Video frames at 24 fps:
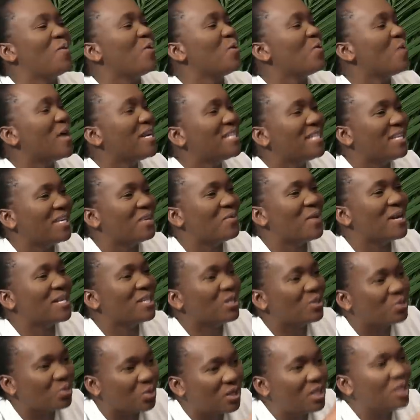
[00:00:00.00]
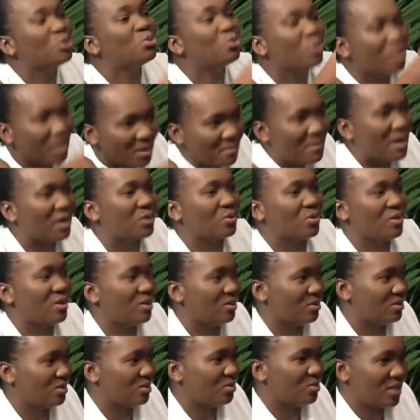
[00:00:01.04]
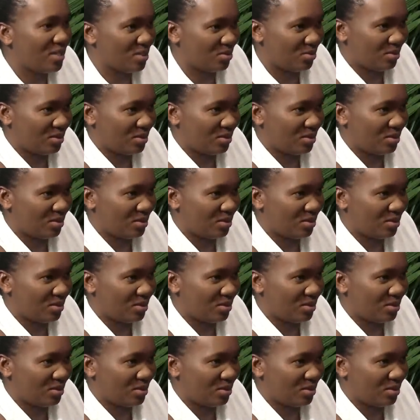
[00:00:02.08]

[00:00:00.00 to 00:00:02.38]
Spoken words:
you wanted to kiss you in McDonald's. You wanted